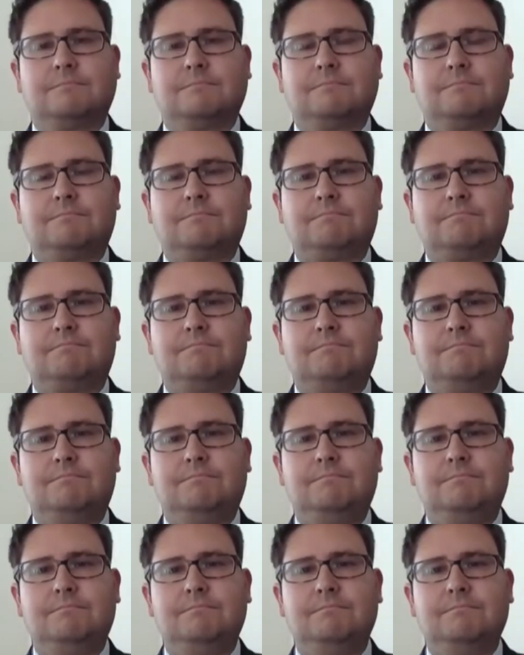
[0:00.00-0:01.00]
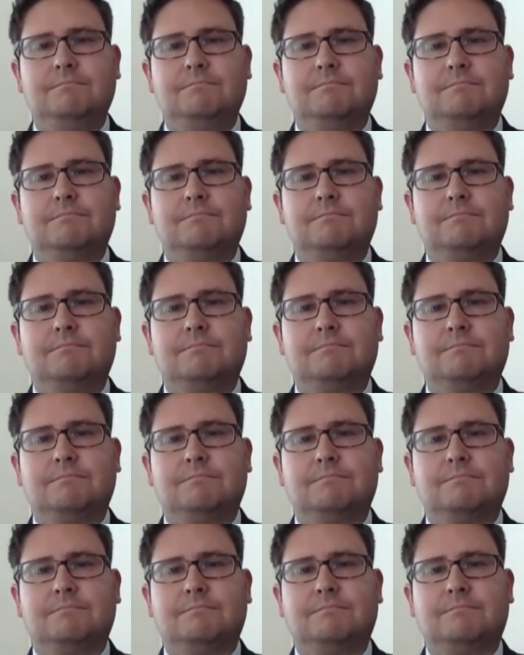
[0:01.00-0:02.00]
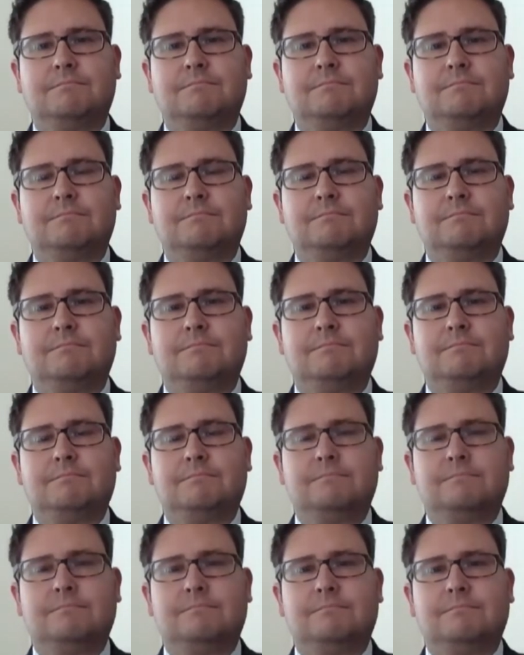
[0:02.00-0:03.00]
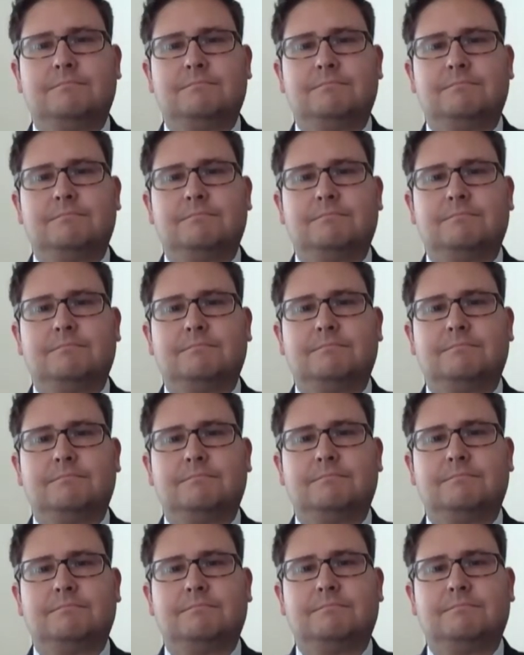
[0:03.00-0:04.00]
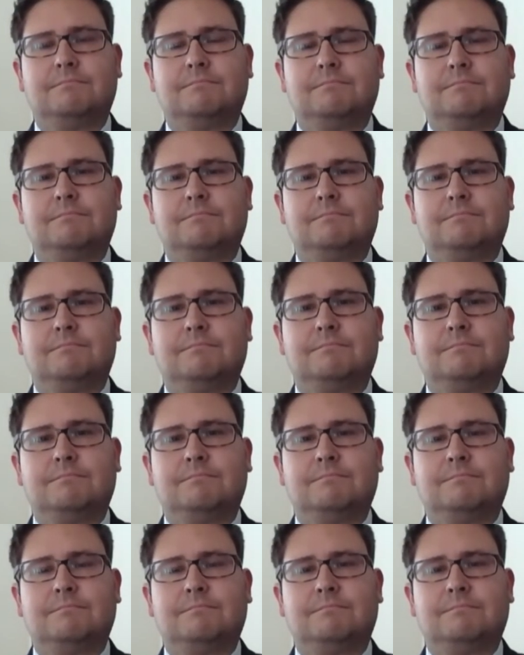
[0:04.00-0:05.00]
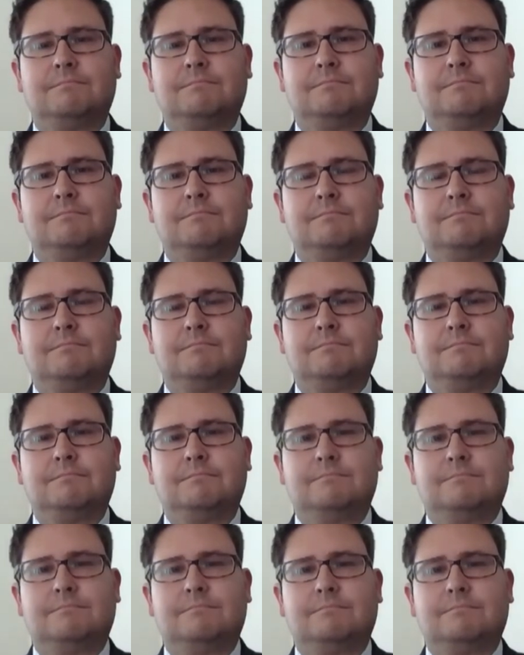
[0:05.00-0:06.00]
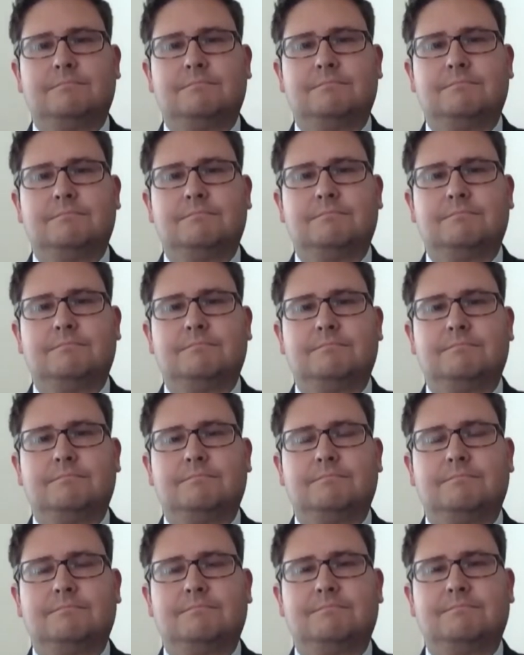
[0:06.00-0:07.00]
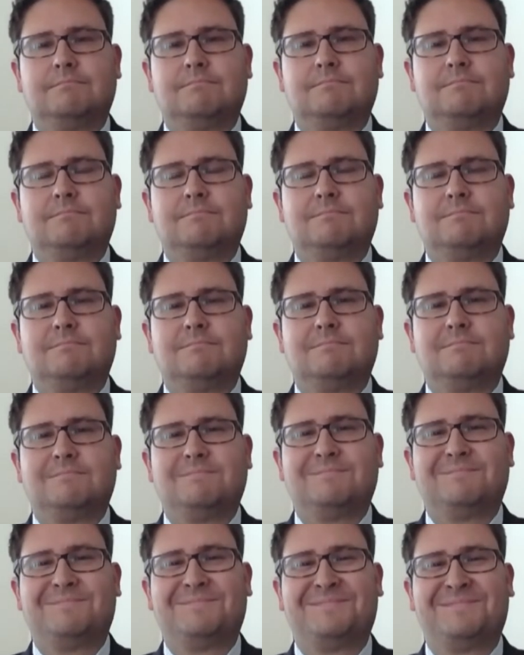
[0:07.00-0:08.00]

[no speech]